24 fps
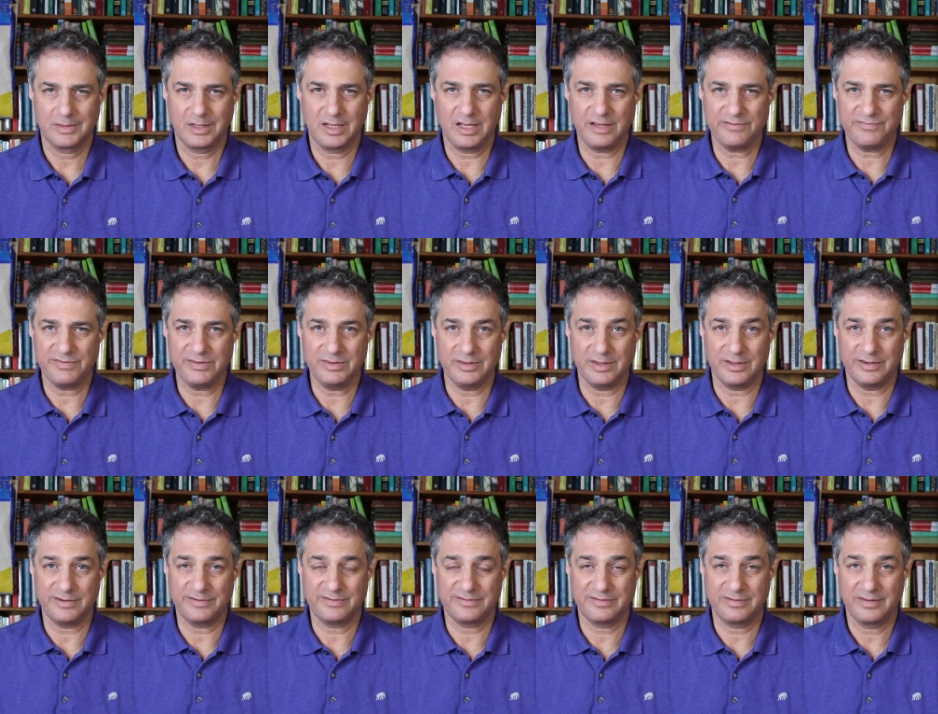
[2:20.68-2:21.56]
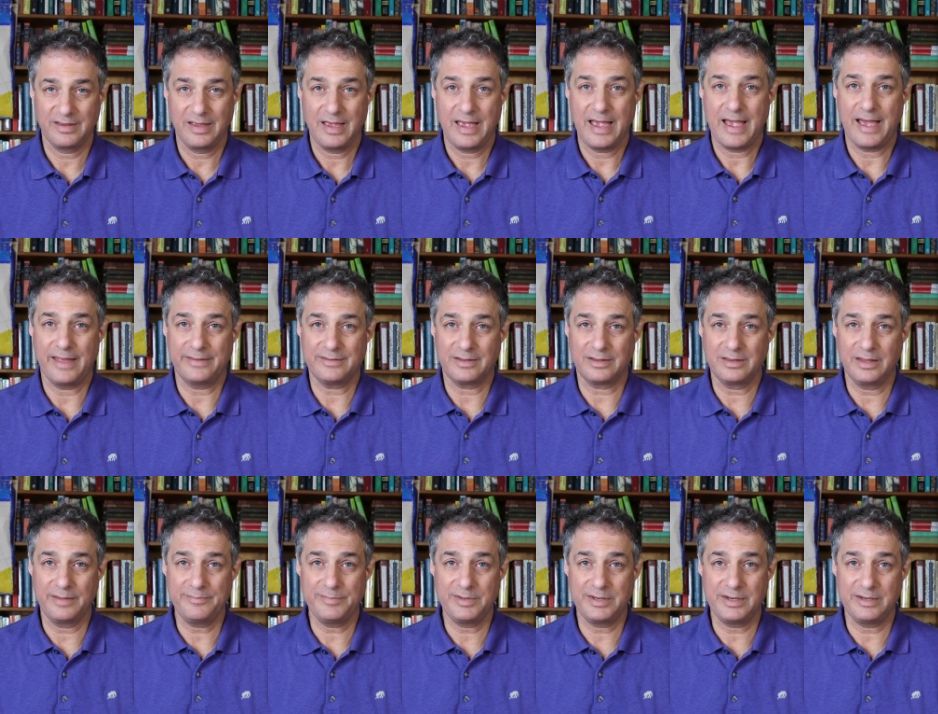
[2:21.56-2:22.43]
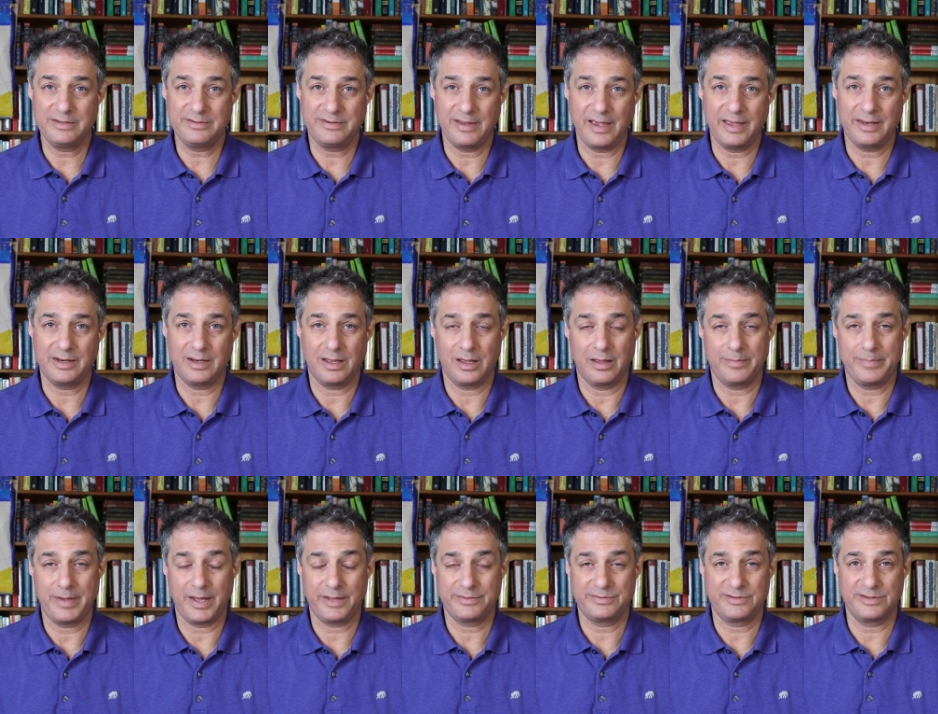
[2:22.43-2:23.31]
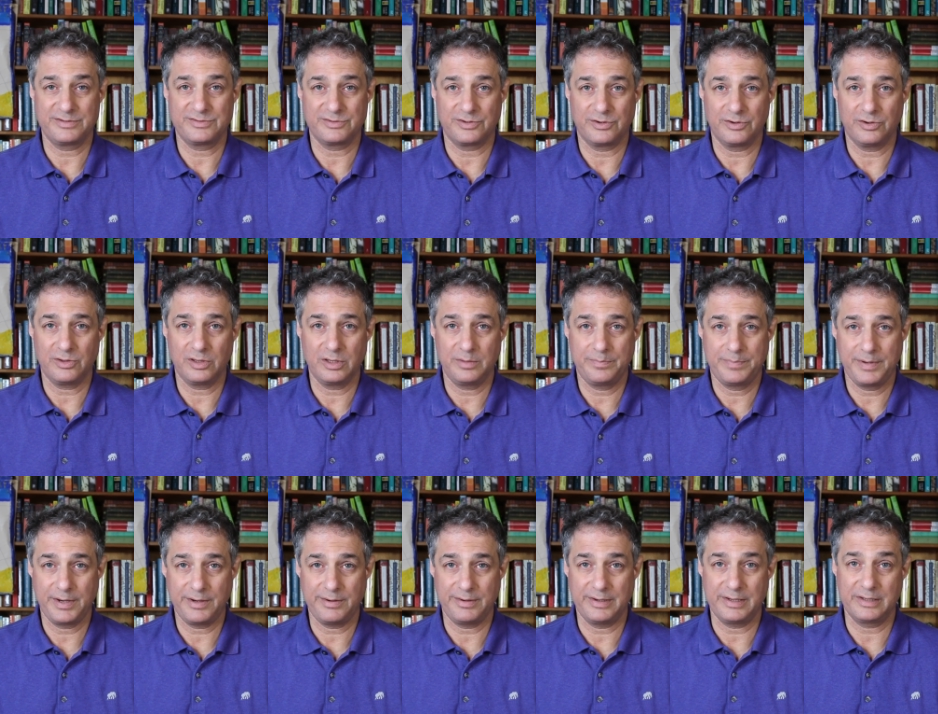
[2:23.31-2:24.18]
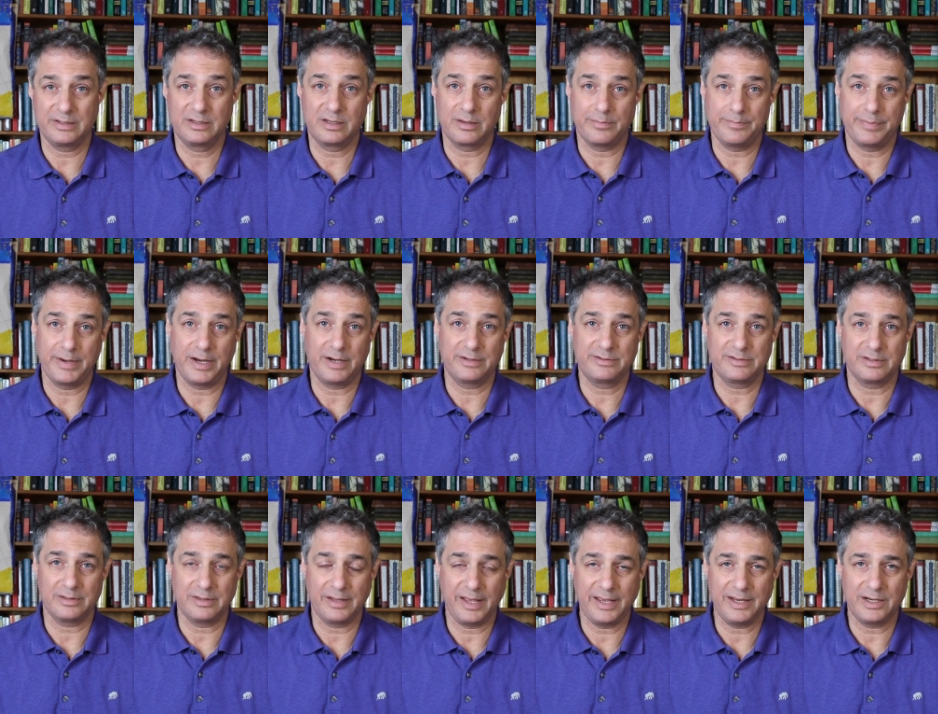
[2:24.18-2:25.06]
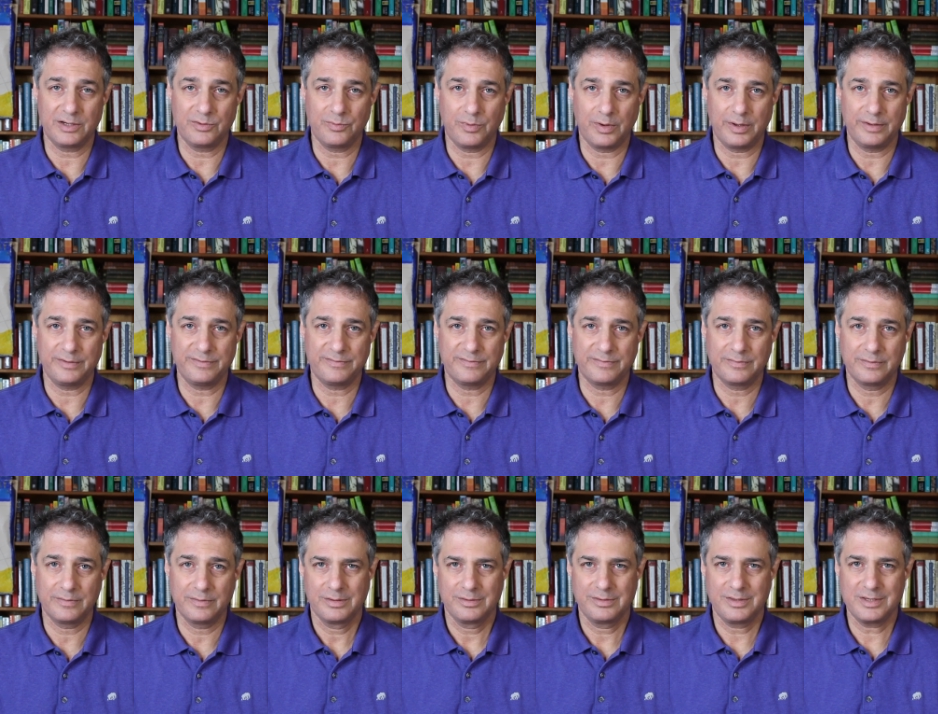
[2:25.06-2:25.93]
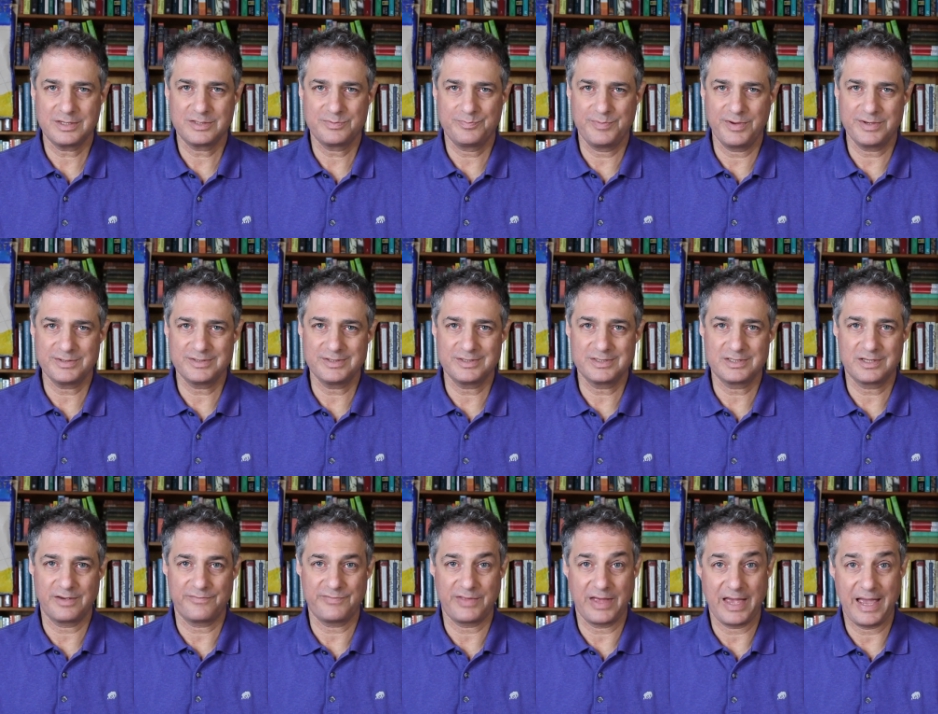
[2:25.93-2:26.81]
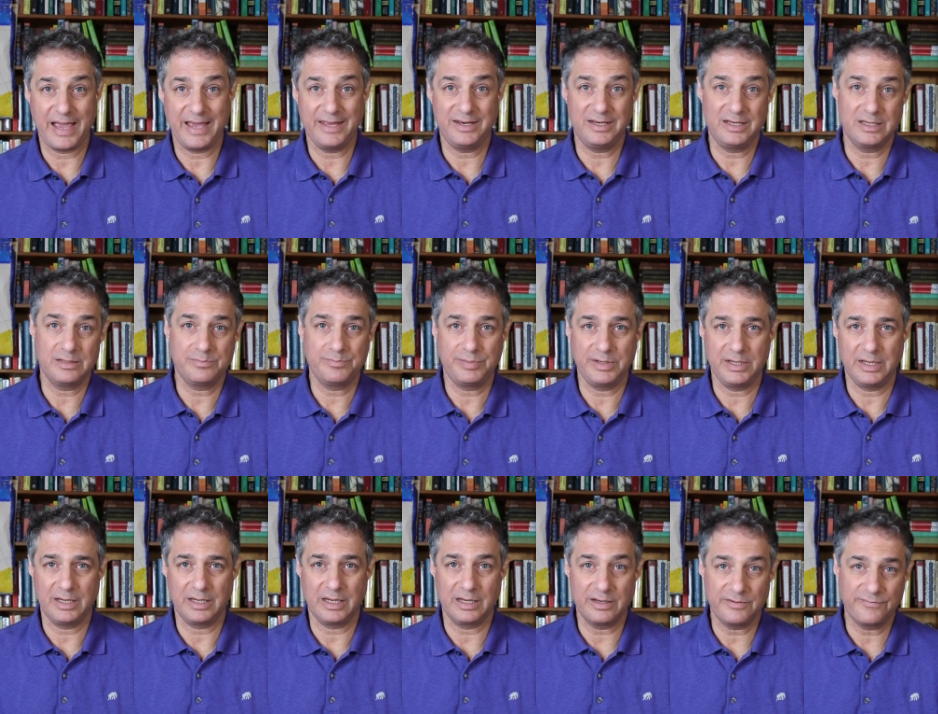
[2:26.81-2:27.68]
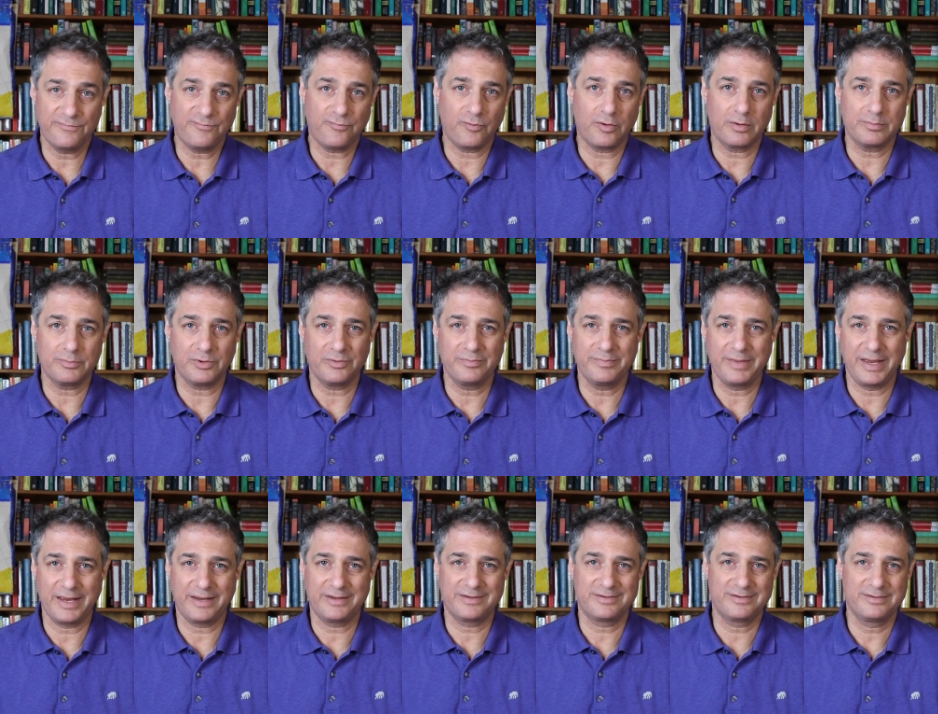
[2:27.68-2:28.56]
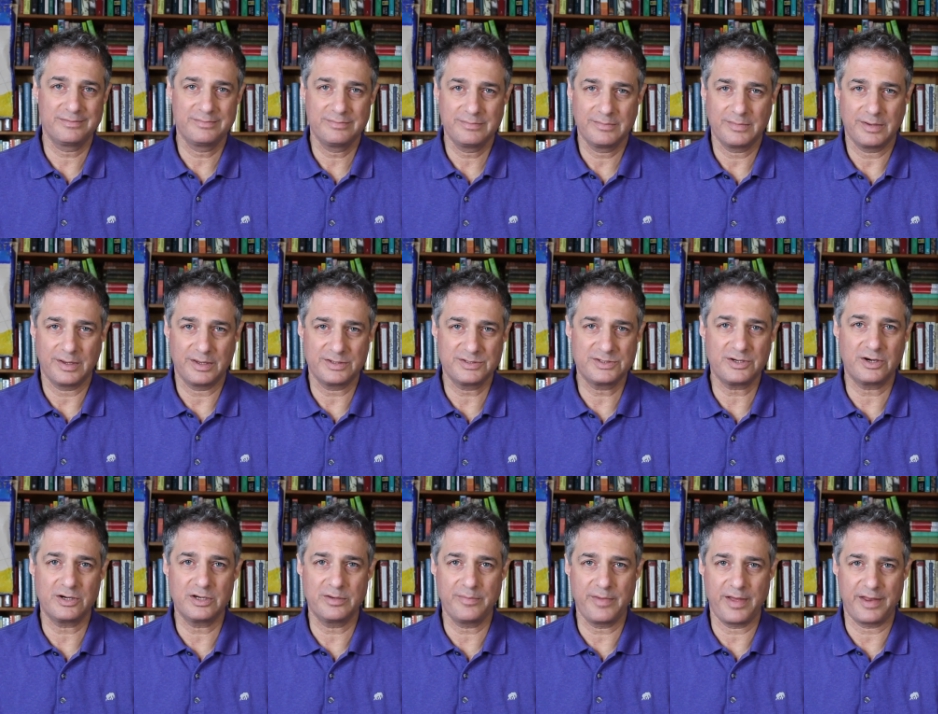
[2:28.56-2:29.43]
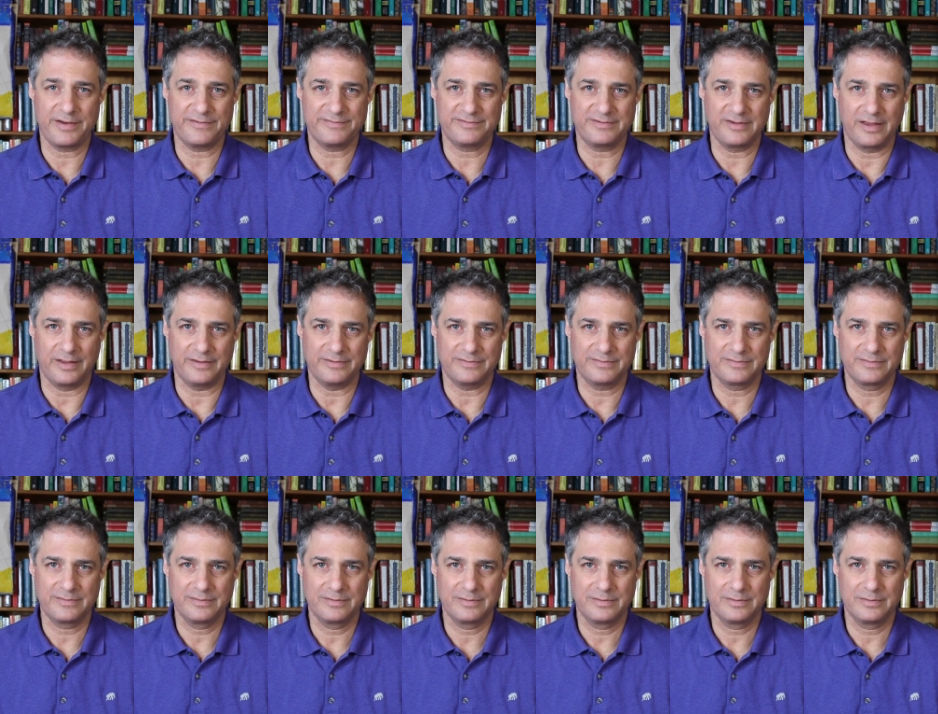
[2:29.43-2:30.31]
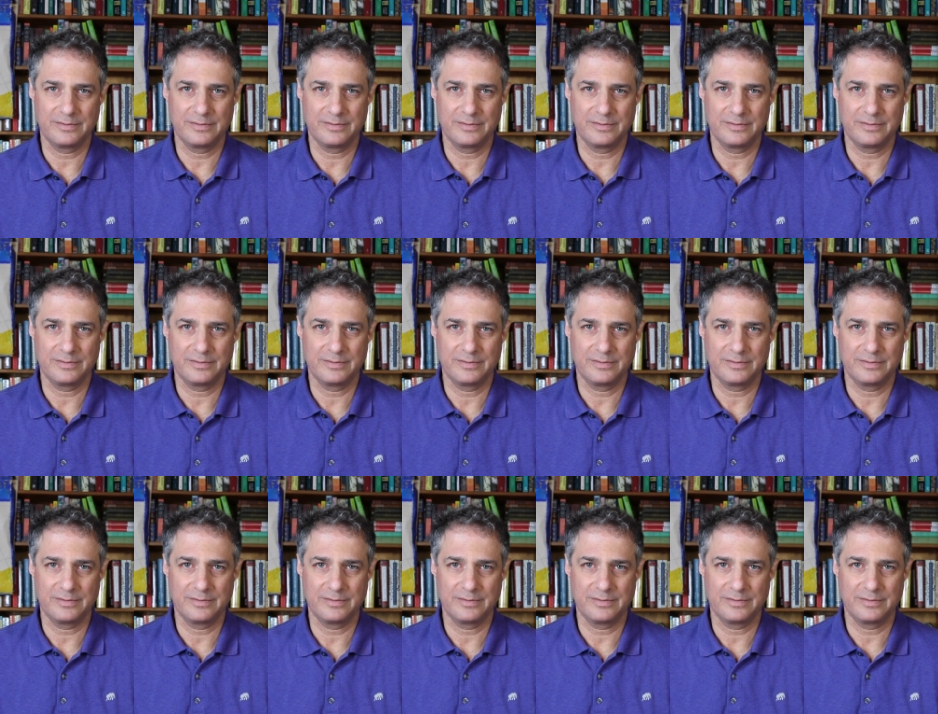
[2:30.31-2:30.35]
Given this, and the limited data about this early period compared to later ones, this business of the Hadean being informal makes a certain amount of sense.